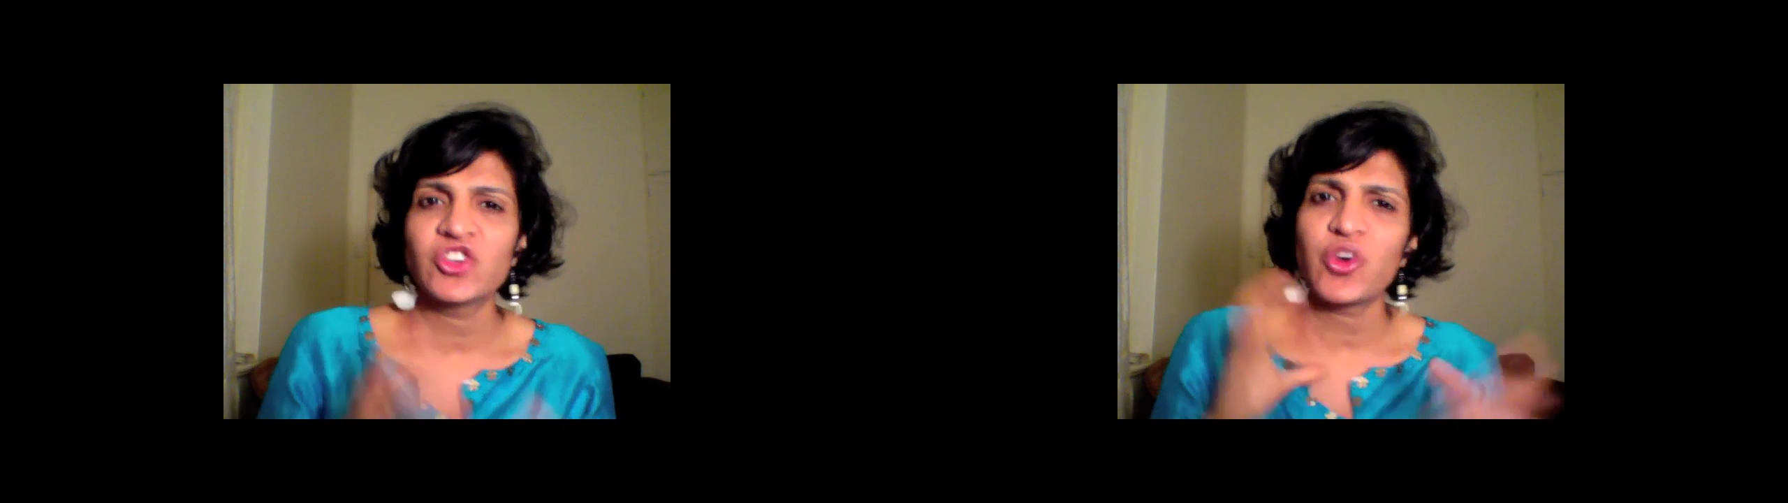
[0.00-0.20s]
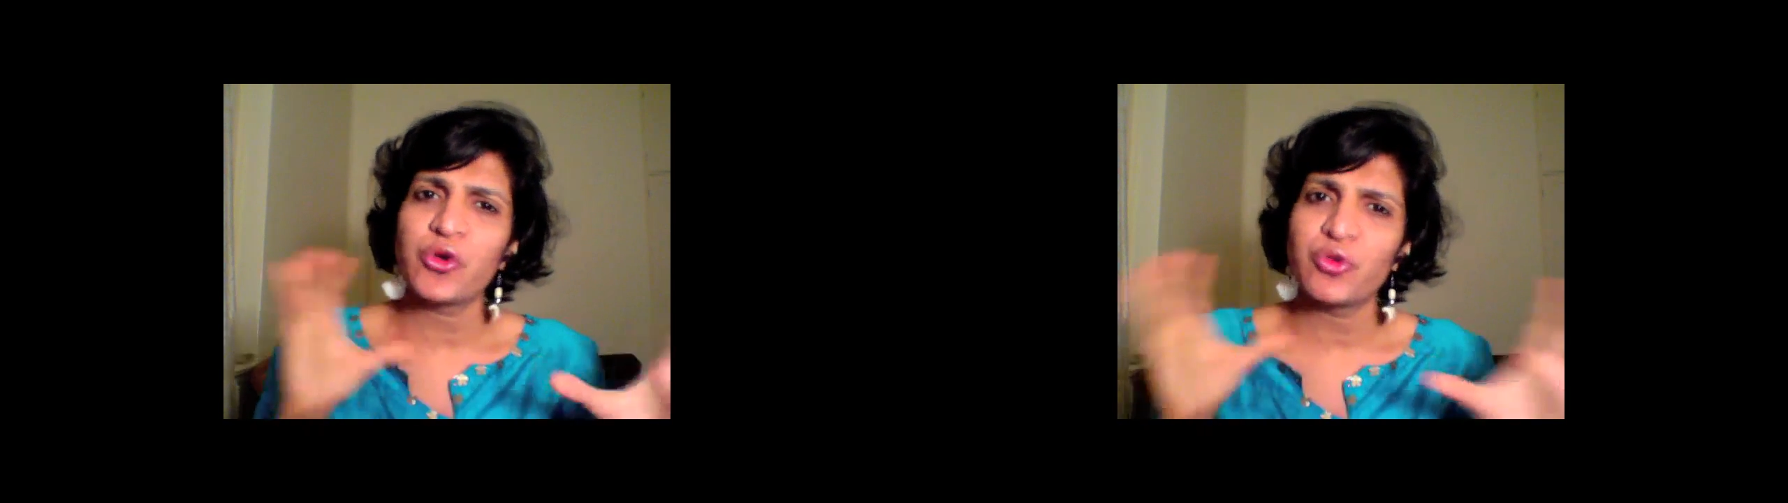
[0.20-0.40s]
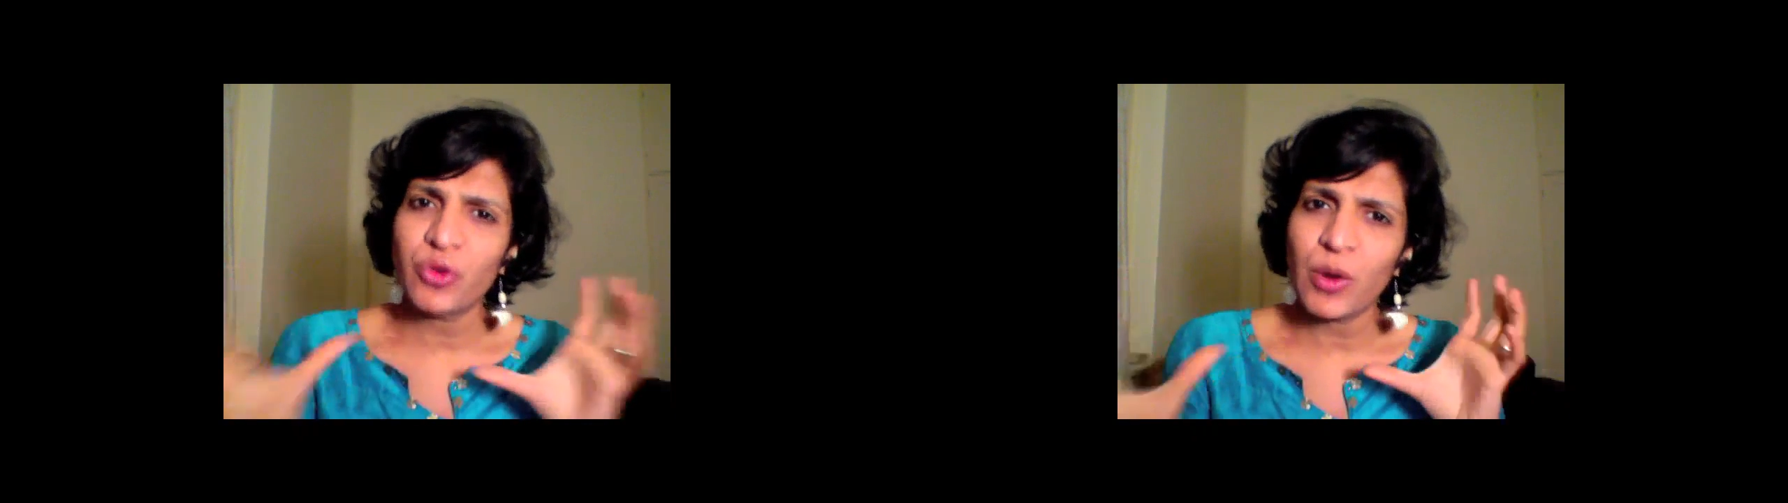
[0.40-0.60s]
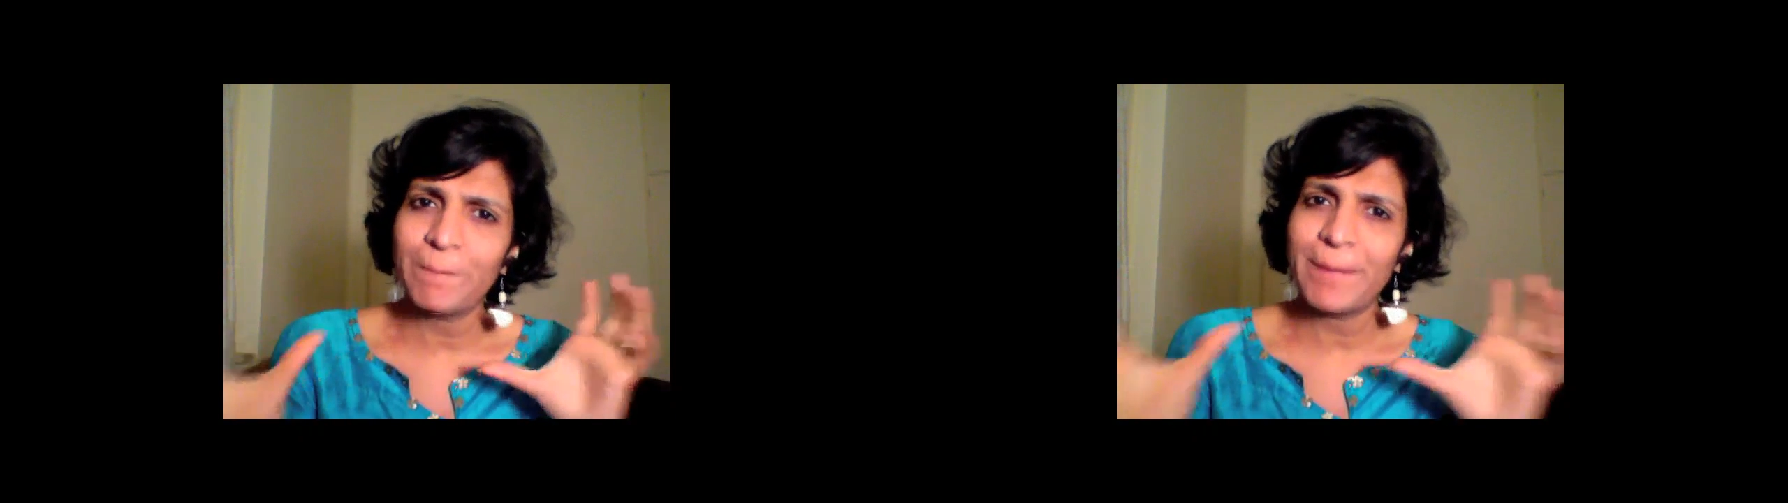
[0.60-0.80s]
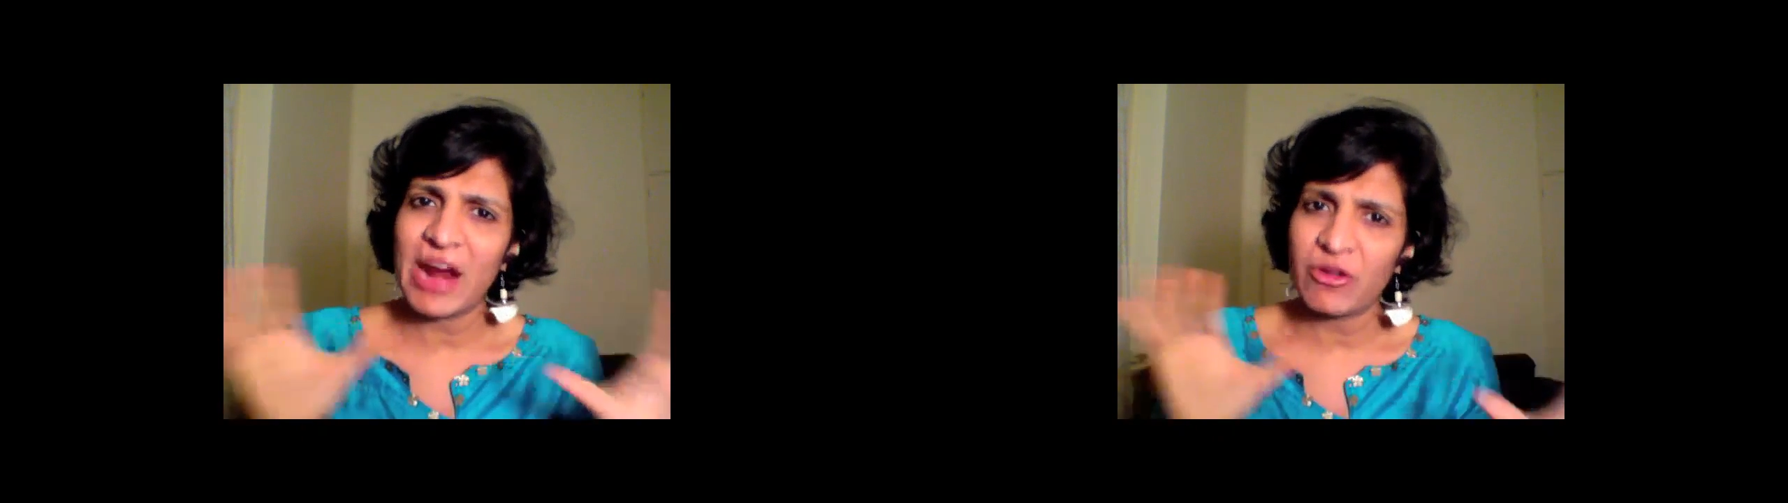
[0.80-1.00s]
I show you
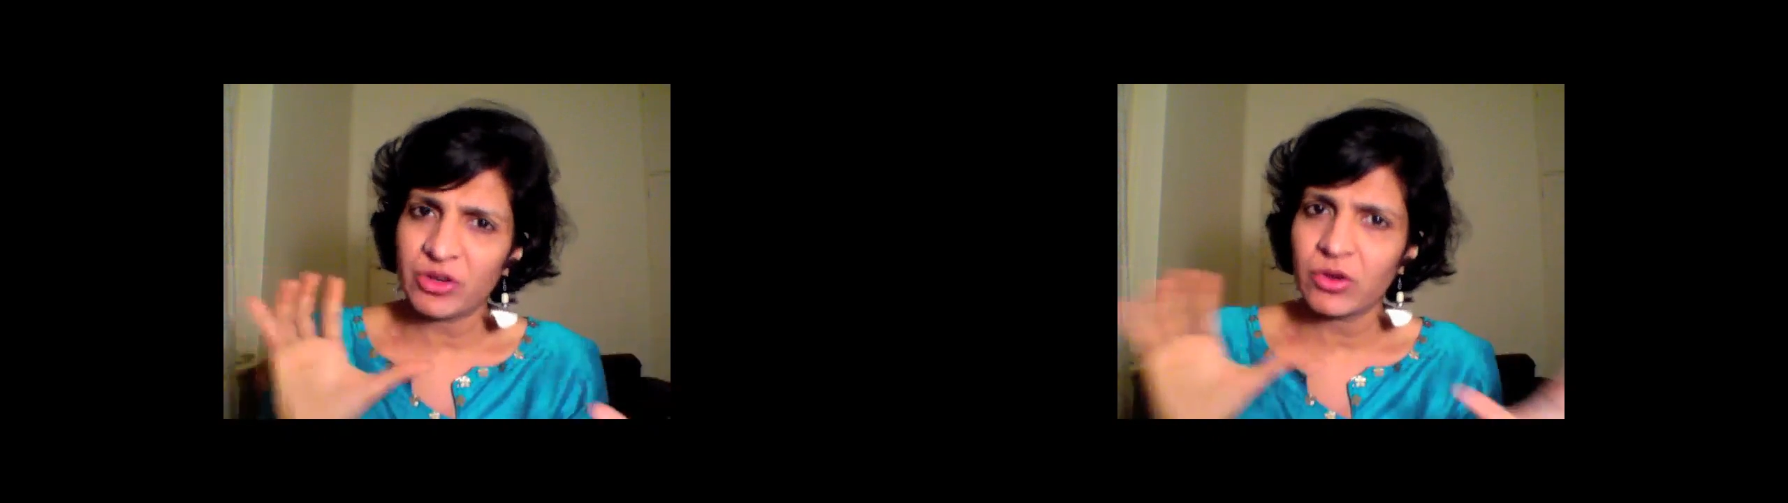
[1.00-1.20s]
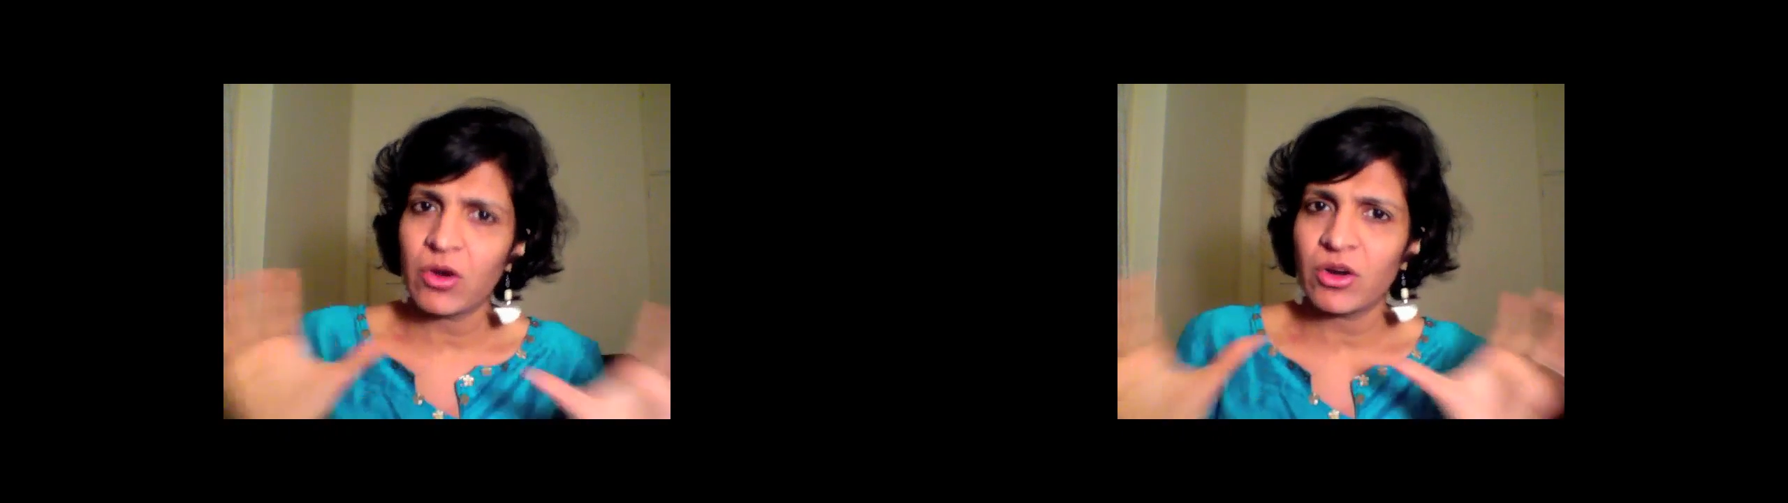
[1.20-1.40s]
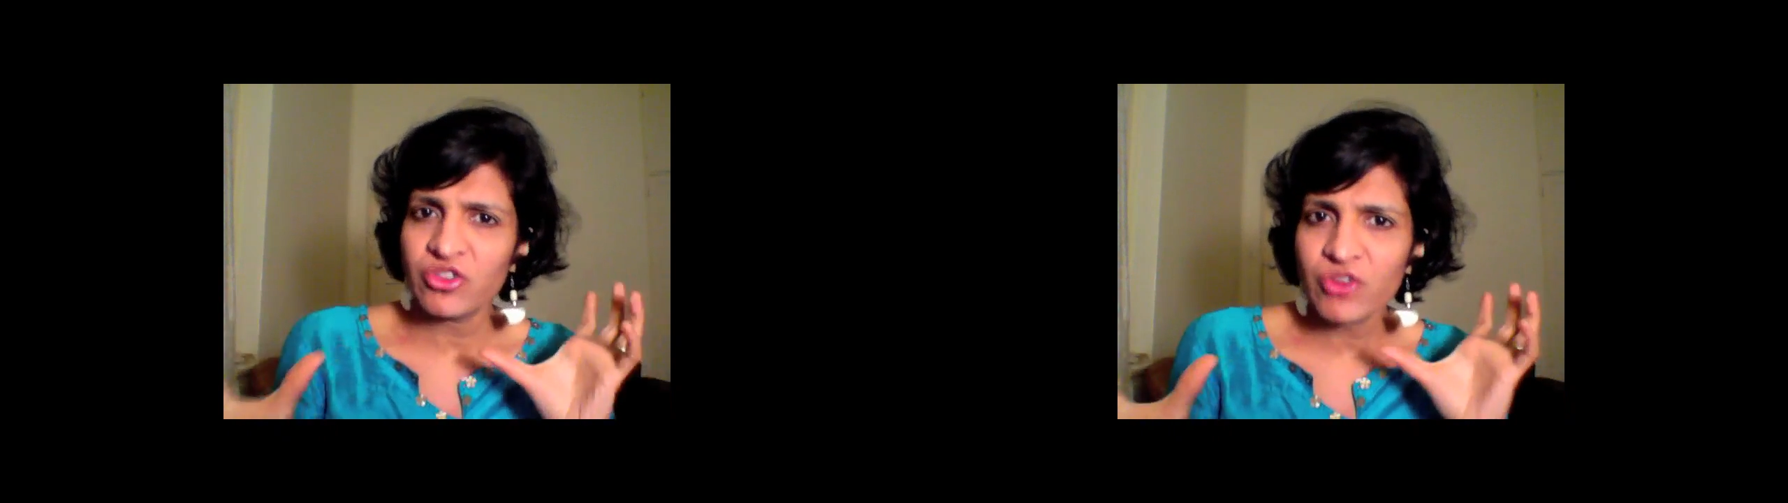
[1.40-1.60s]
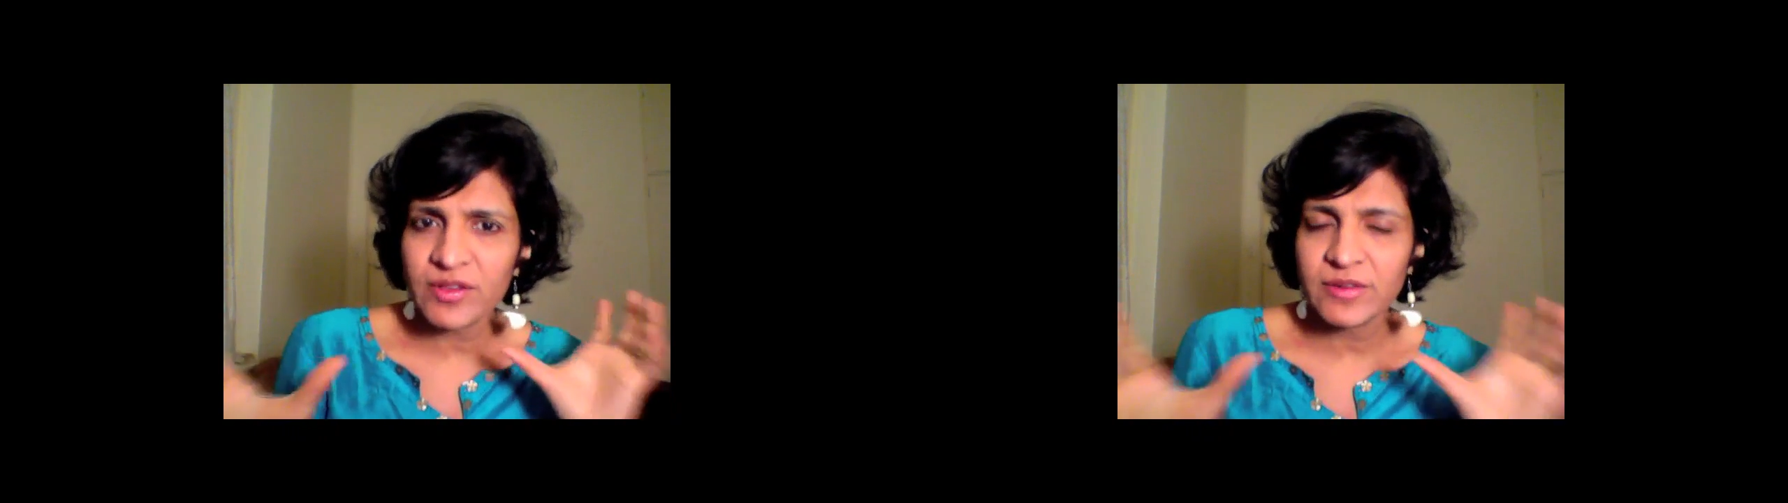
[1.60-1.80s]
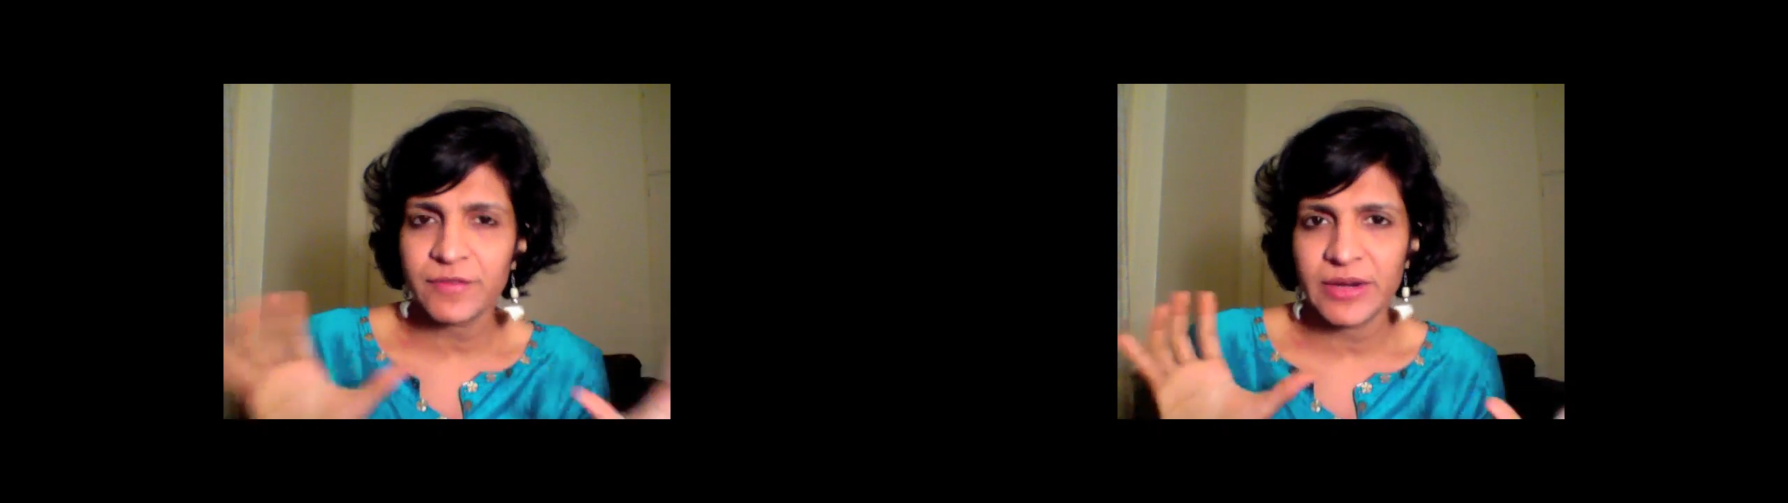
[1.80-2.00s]
compares and contrast